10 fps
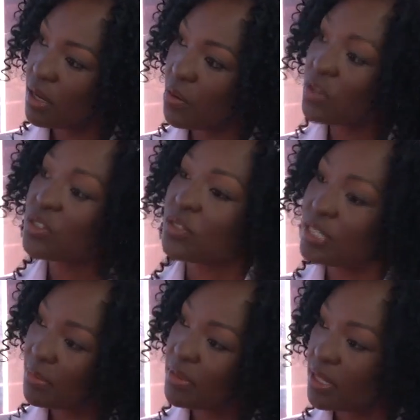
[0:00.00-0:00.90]
We wanted to
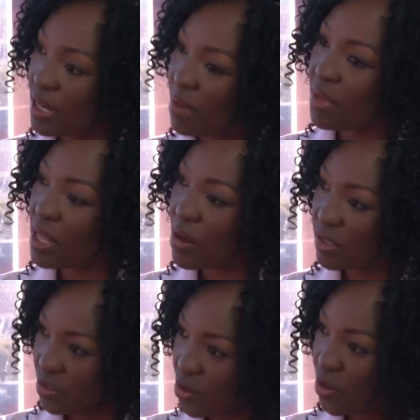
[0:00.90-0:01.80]
double the number that
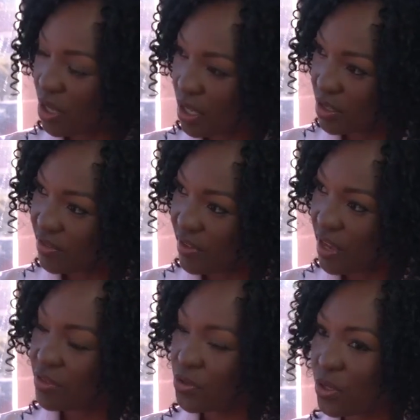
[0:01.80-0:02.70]
was in Tokyo, that was
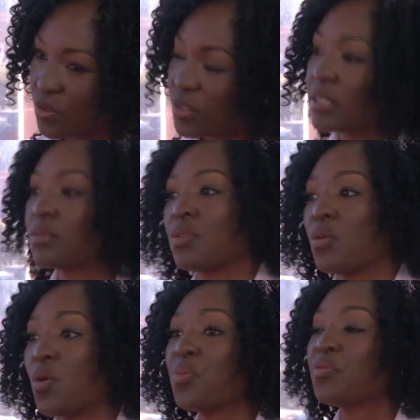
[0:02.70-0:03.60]
5, so we were
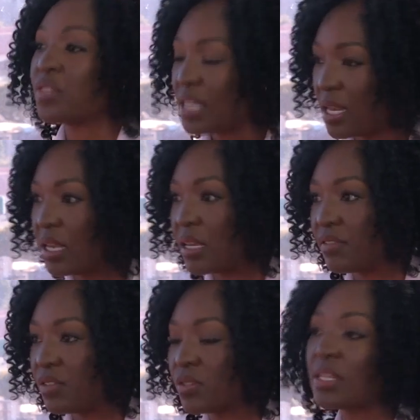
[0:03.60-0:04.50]
hoping for 10
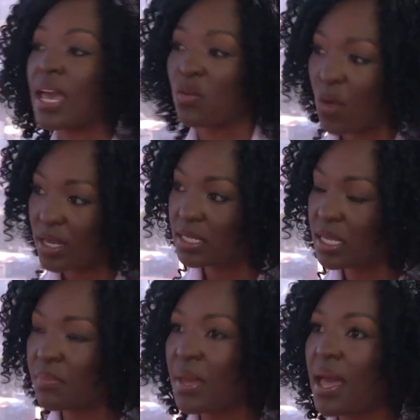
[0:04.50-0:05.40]
individuals and 1
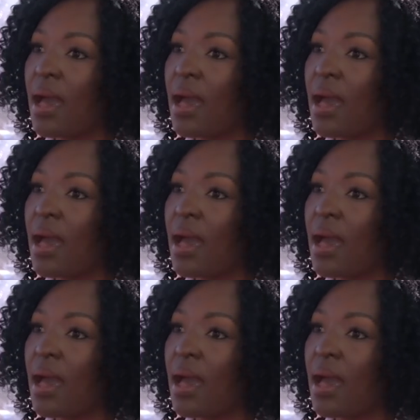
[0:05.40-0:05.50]
team.